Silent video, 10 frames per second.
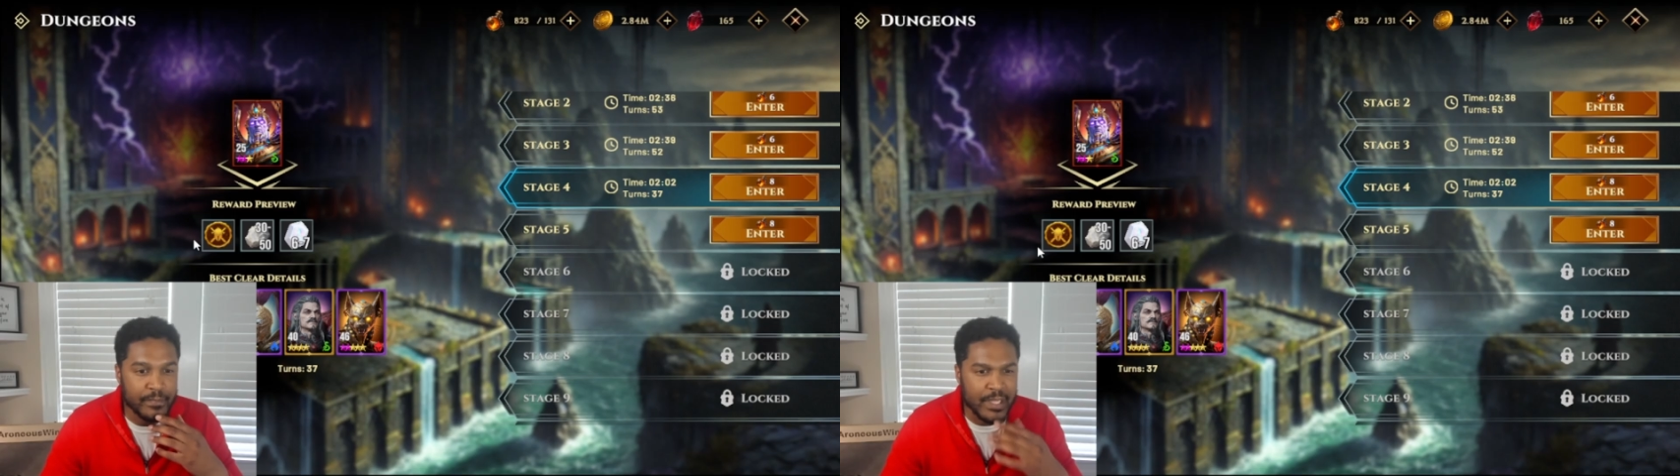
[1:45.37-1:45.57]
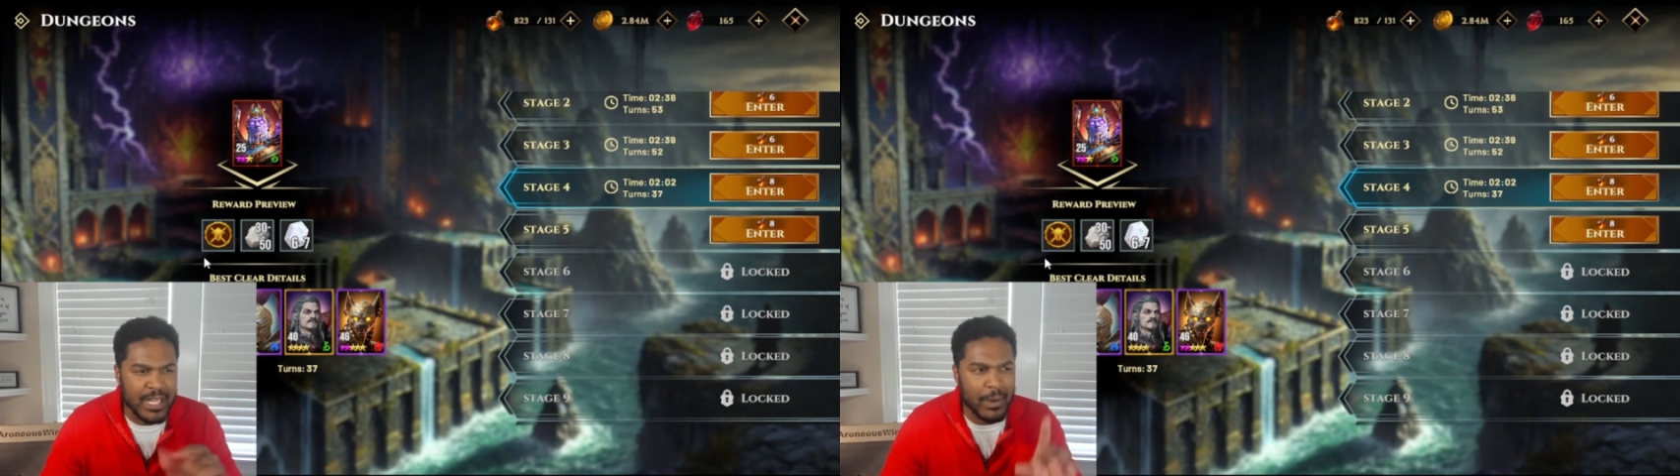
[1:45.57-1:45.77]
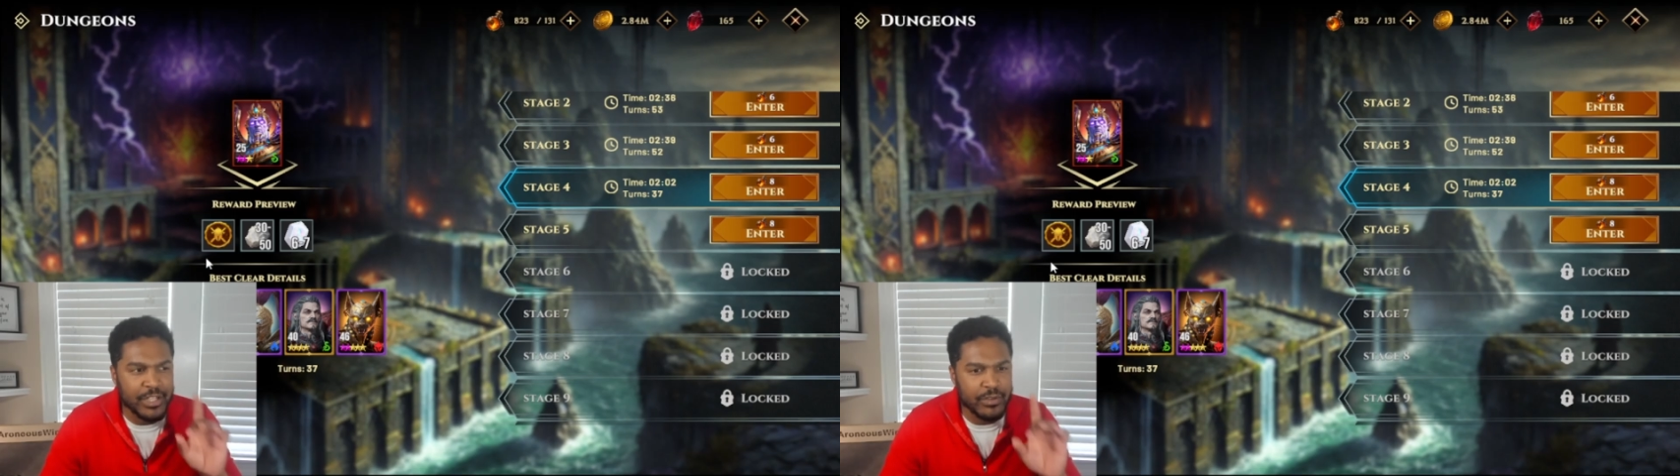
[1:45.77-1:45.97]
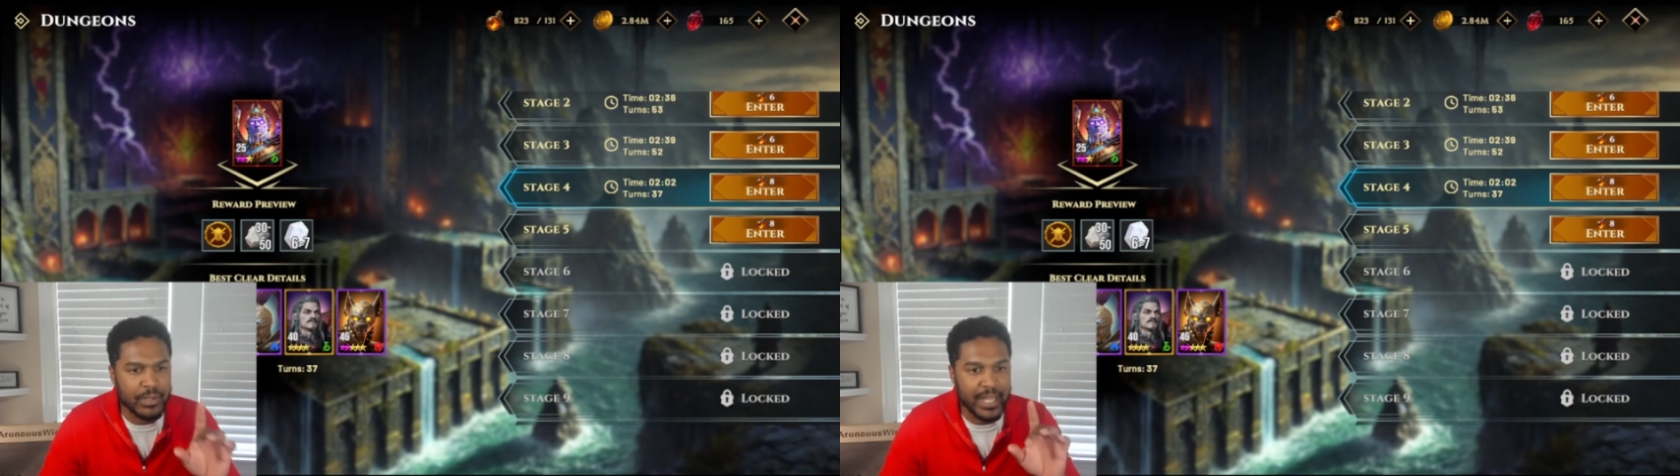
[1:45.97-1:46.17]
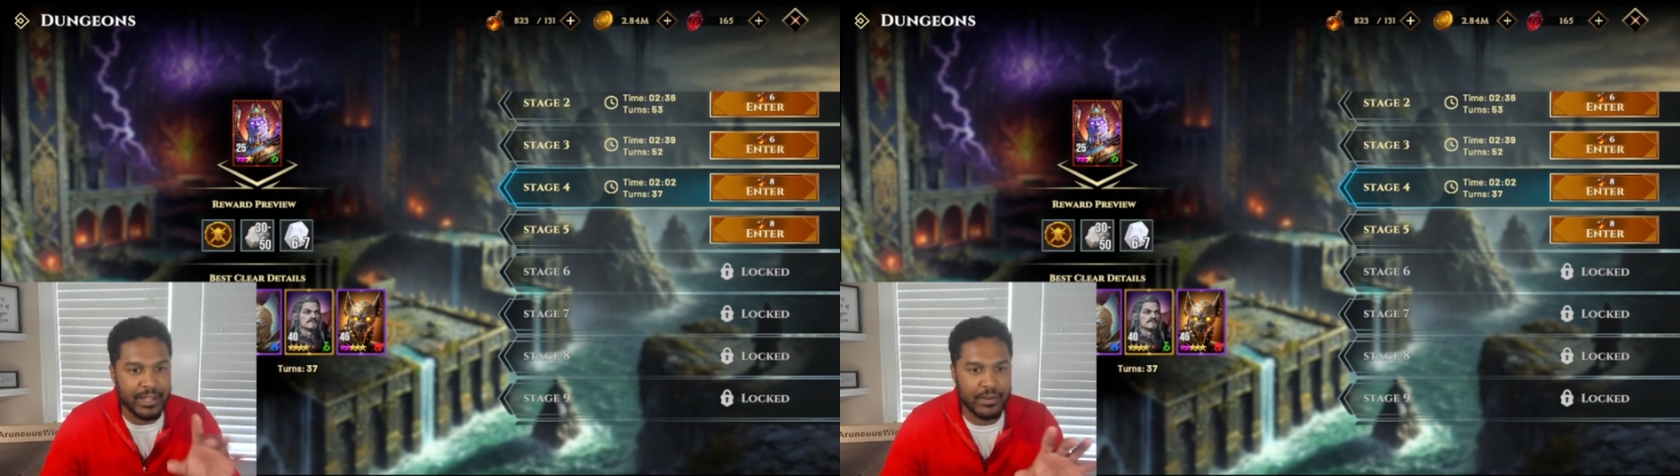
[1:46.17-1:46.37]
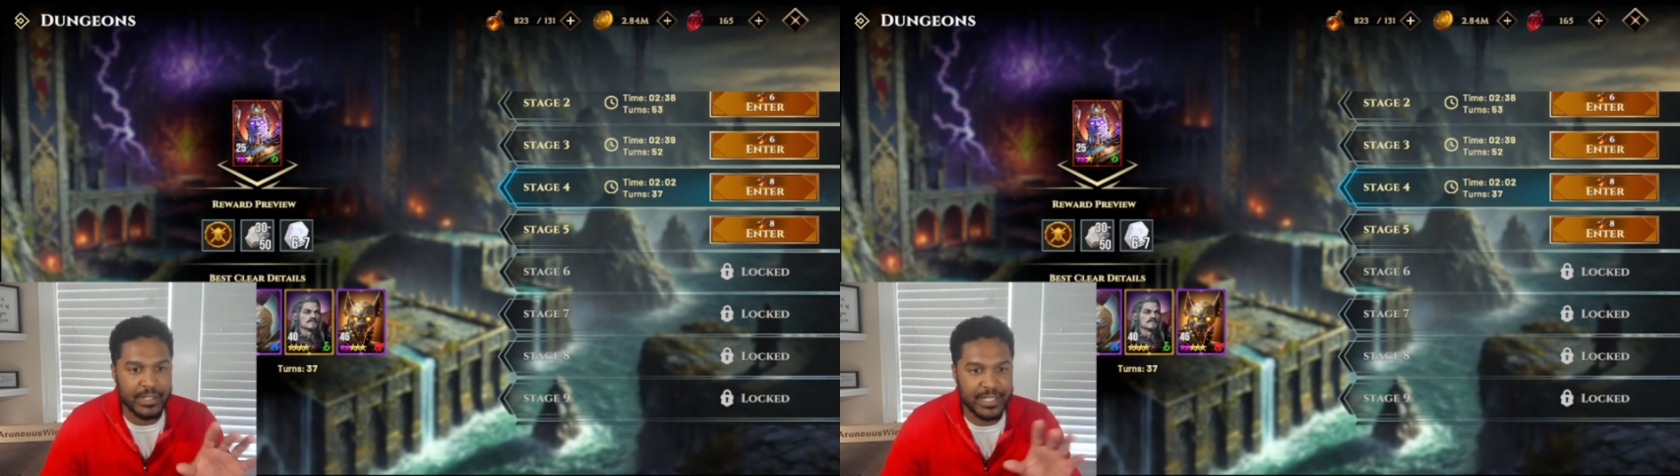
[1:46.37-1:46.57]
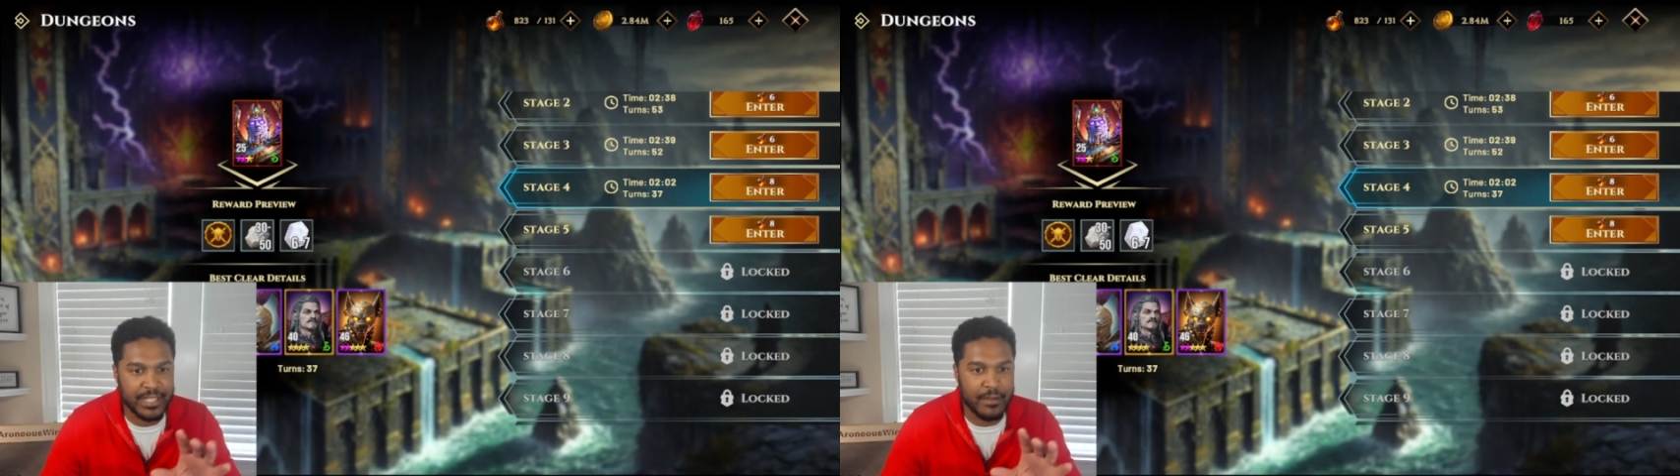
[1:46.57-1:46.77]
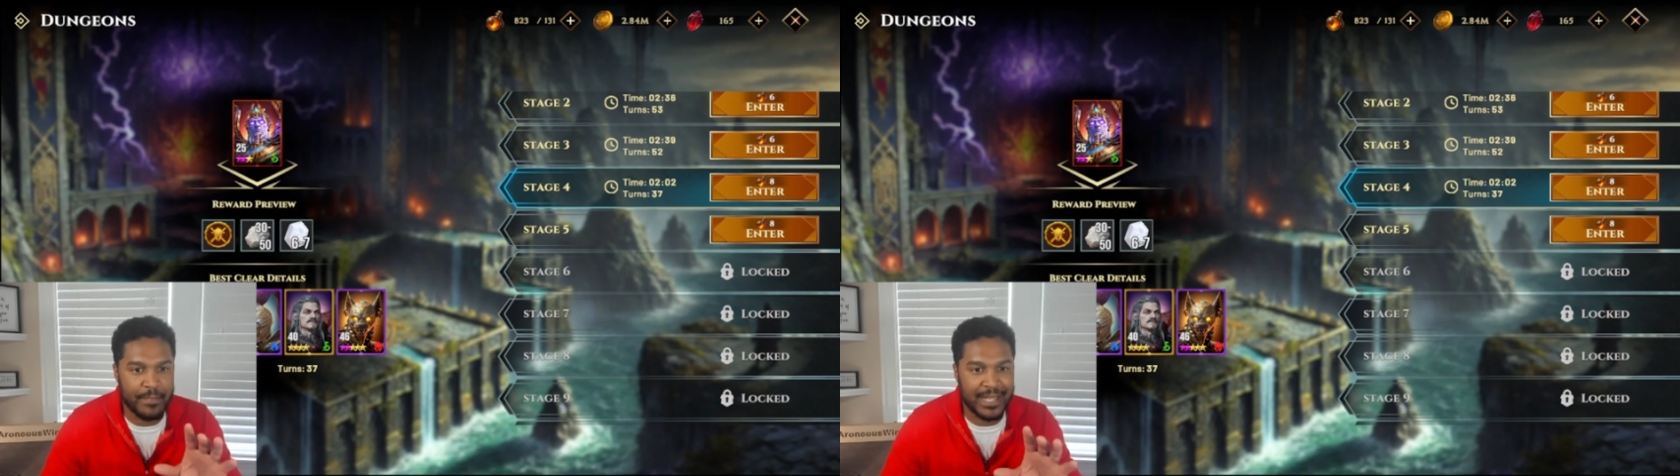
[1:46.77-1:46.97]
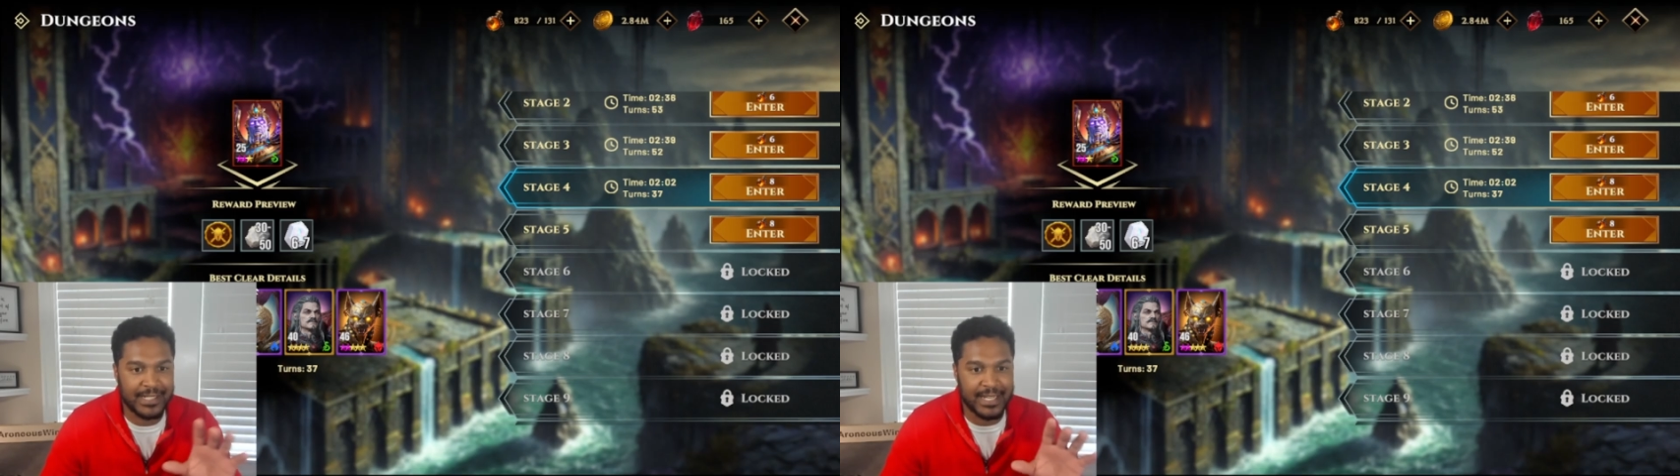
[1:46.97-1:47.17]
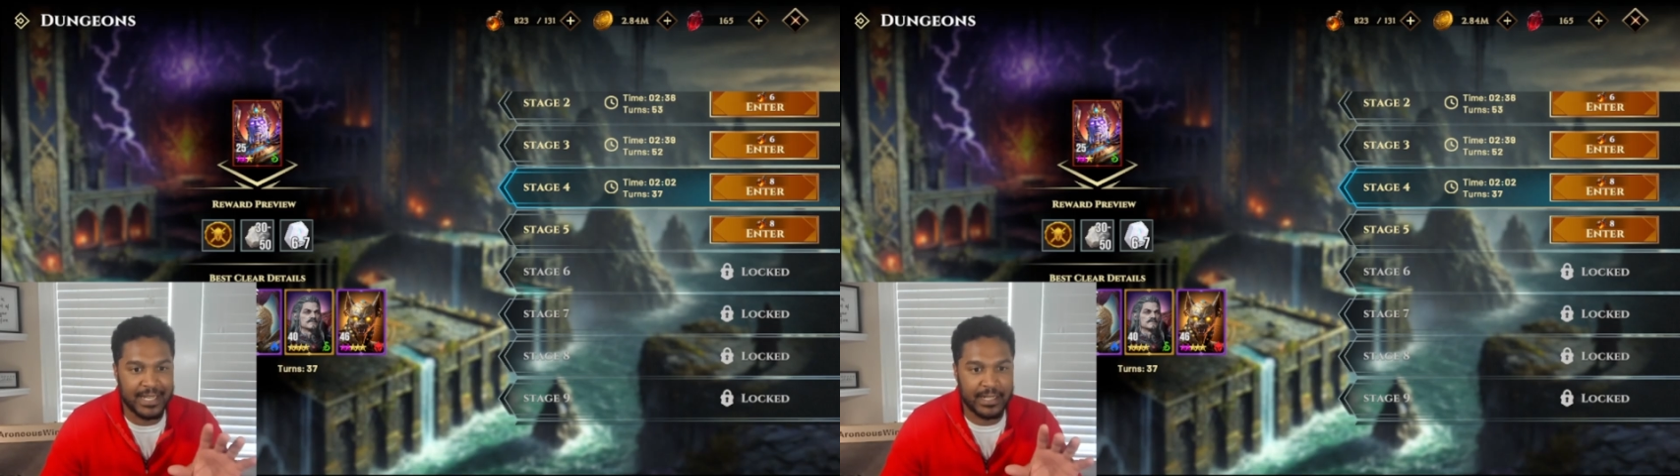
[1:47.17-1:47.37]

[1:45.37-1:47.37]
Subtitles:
Now, I do like that you could see a best